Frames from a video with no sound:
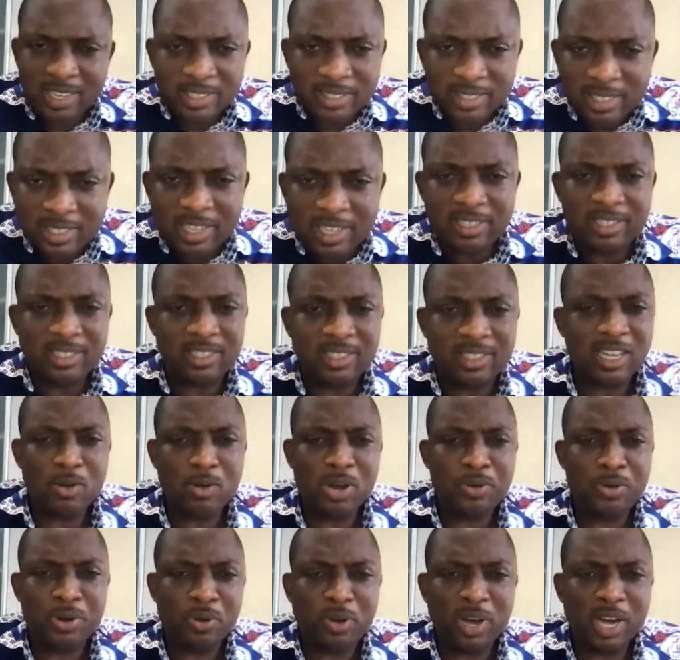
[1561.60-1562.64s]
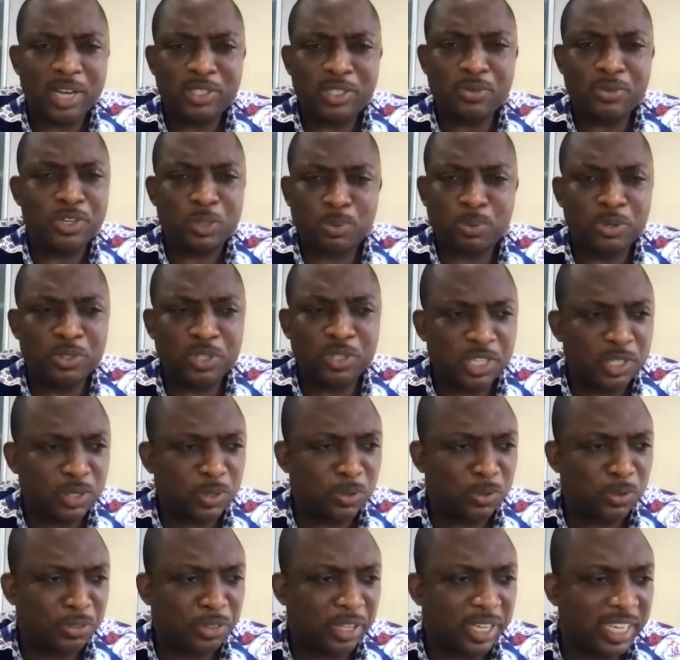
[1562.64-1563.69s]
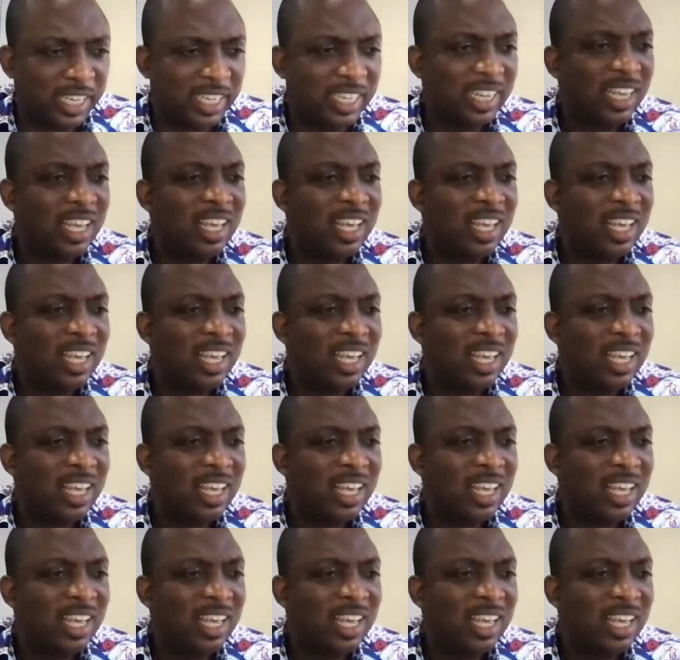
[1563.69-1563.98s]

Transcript: synergies that were required to respond to this whole thing.